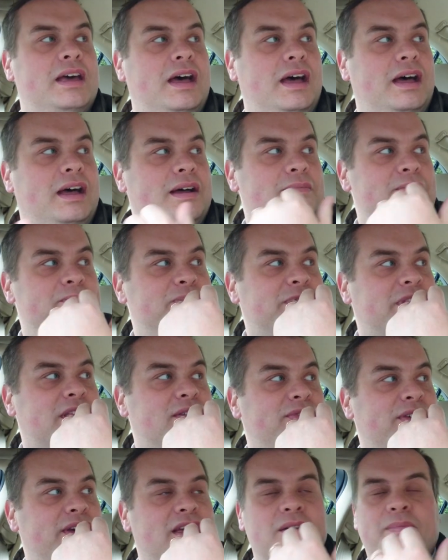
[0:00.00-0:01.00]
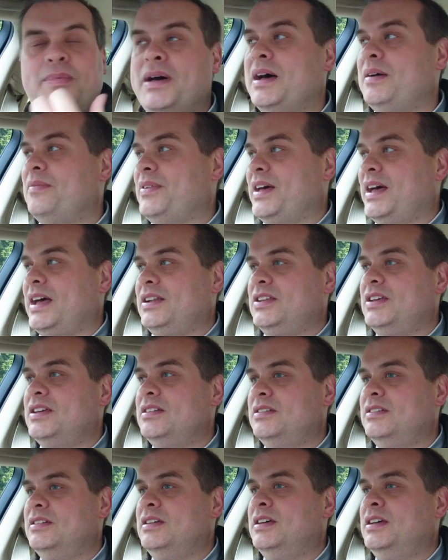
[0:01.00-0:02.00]
um, to think about that.
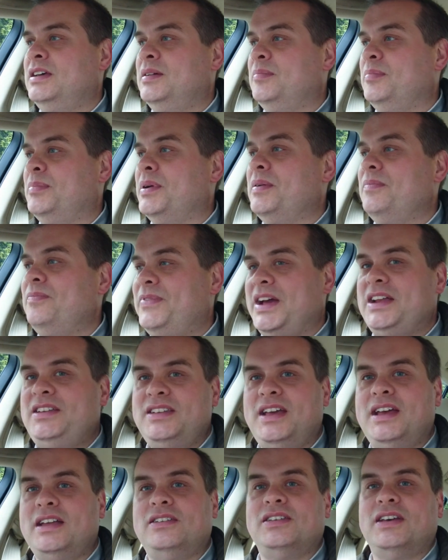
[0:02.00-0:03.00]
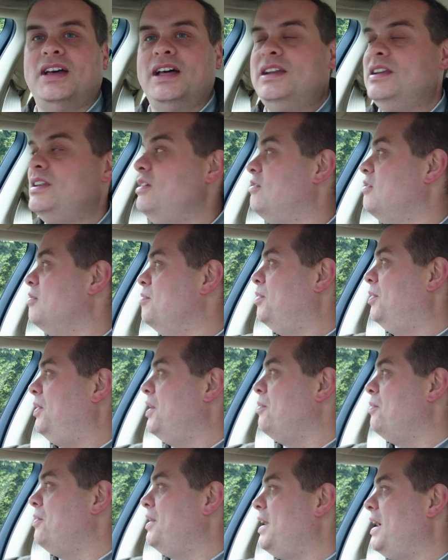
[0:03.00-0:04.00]
But they did, and you can
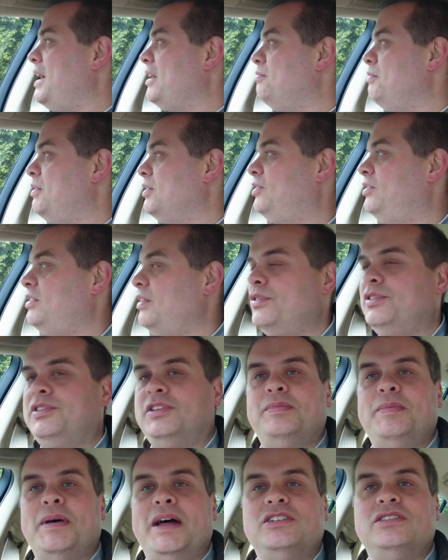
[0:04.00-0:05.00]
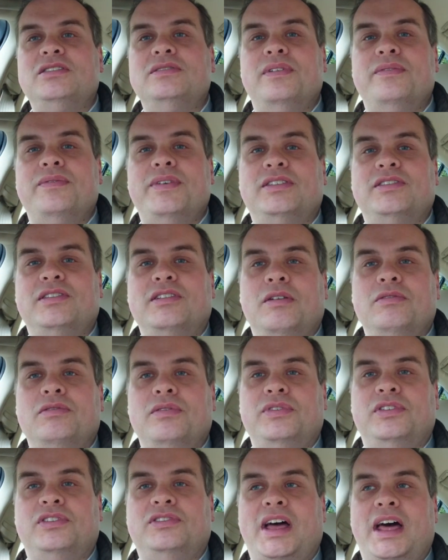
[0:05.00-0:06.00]
buy one. It has much stiffer suspension than this, and comes
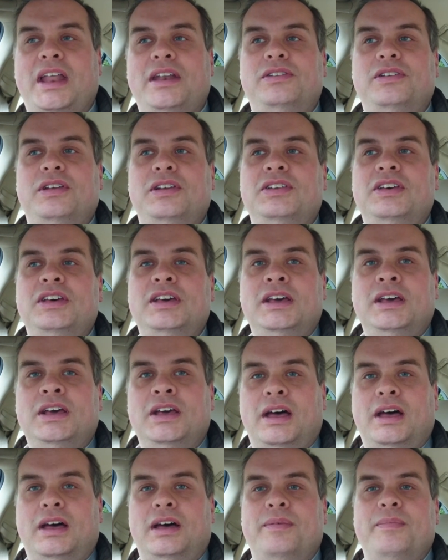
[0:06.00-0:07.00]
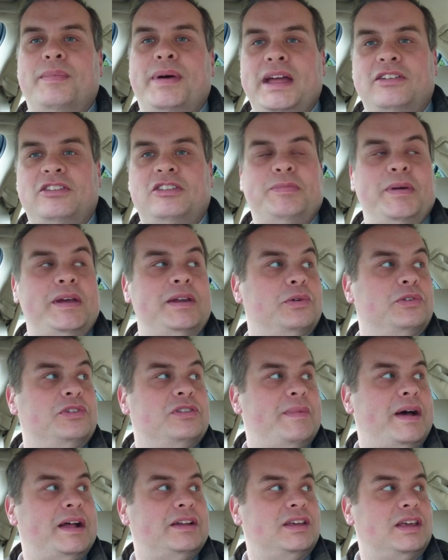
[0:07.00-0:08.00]
with a standard um, eight-speed
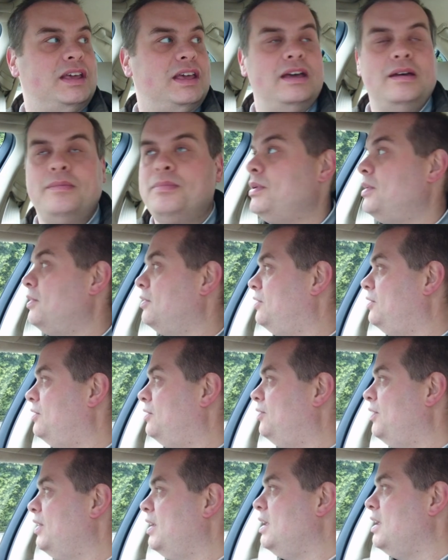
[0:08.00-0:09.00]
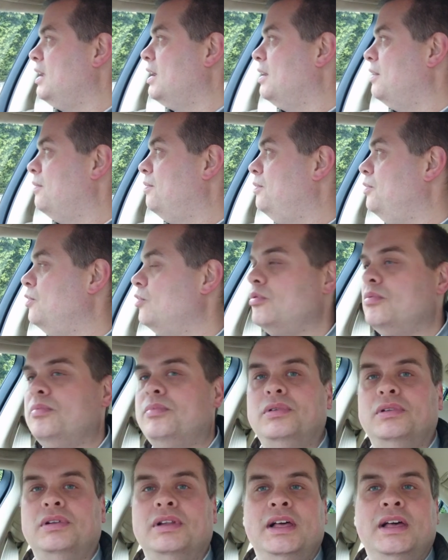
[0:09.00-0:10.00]
automatic gearbox. The uh,
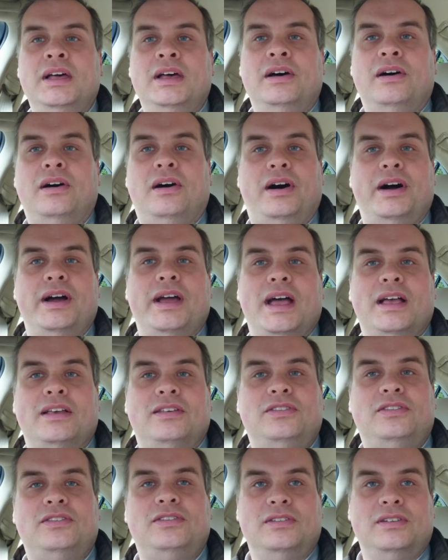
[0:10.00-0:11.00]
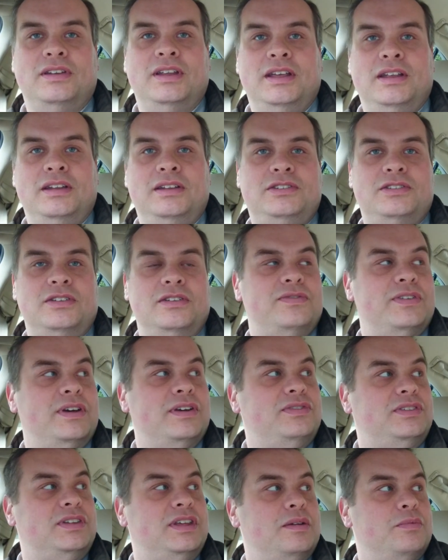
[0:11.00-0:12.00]
normal IS
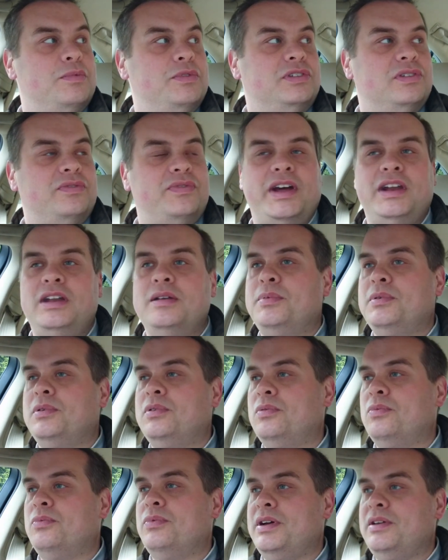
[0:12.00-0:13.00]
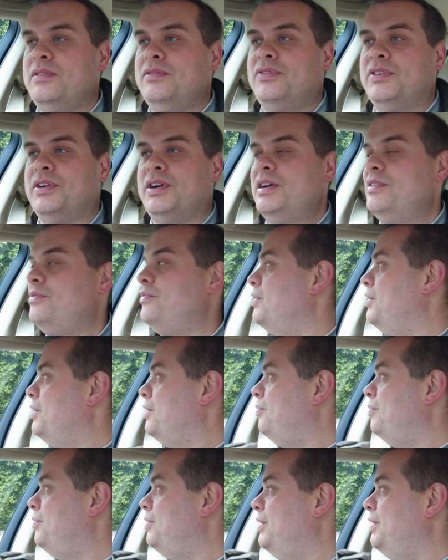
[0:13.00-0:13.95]
250 was available with either